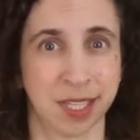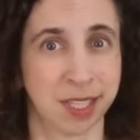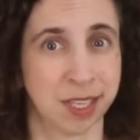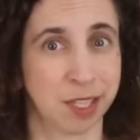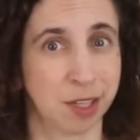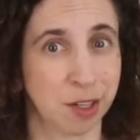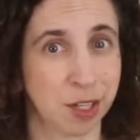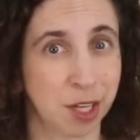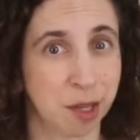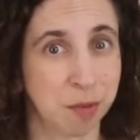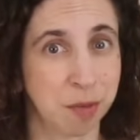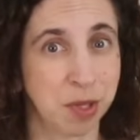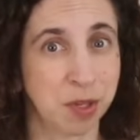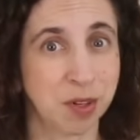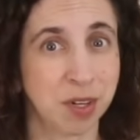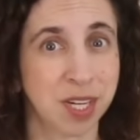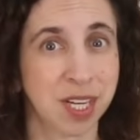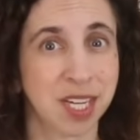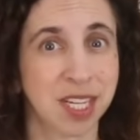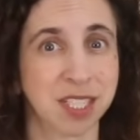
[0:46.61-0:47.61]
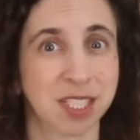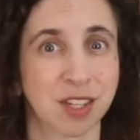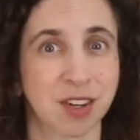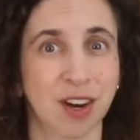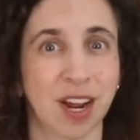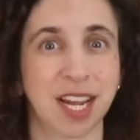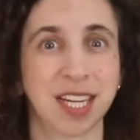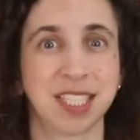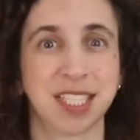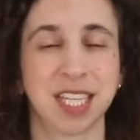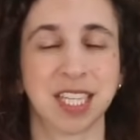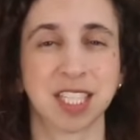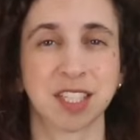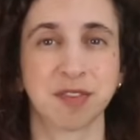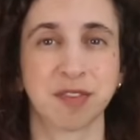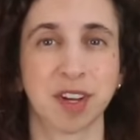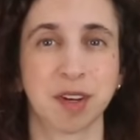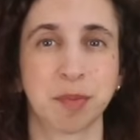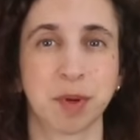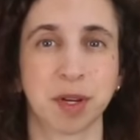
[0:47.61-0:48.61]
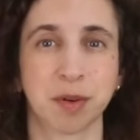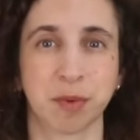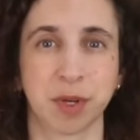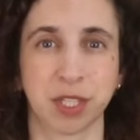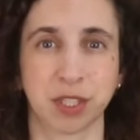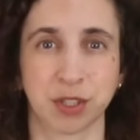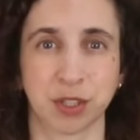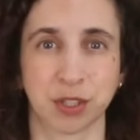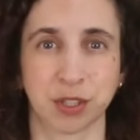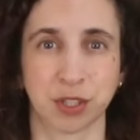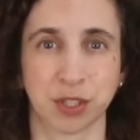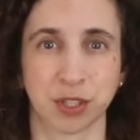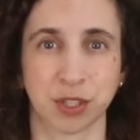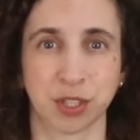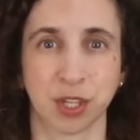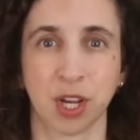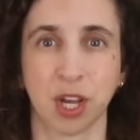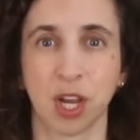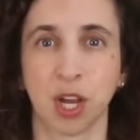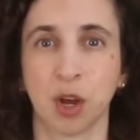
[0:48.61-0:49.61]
They're communities that are identified by researchers